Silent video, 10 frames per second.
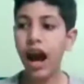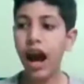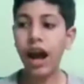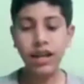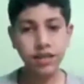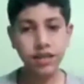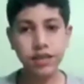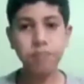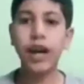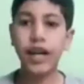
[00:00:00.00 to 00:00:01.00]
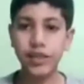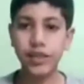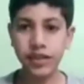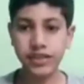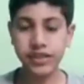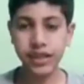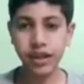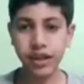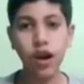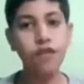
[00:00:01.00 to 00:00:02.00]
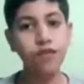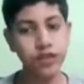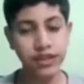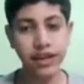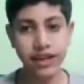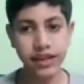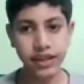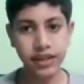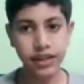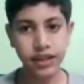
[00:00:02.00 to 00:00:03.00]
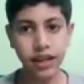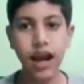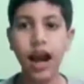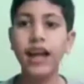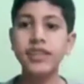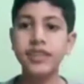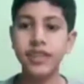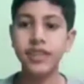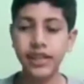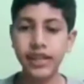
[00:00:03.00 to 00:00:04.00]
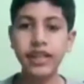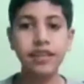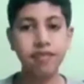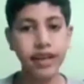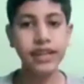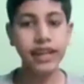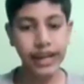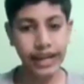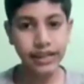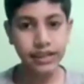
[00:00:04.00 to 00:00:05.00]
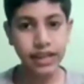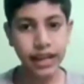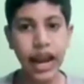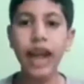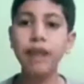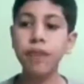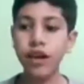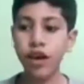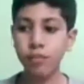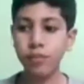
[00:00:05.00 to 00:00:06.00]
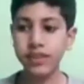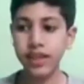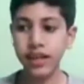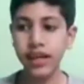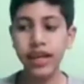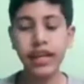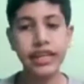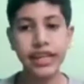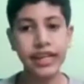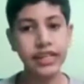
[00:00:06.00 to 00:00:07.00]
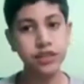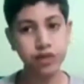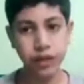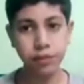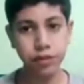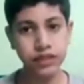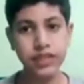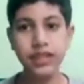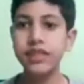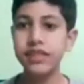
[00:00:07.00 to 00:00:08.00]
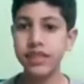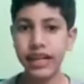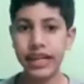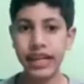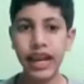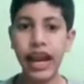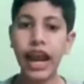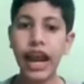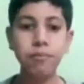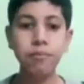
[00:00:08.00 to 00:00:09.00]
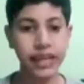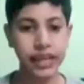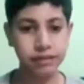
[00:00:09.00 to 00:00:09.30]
I live in Bageshwar district of Uttarakhand. I study in grade 8 and my hobbies are reading storybooks, studying and playing.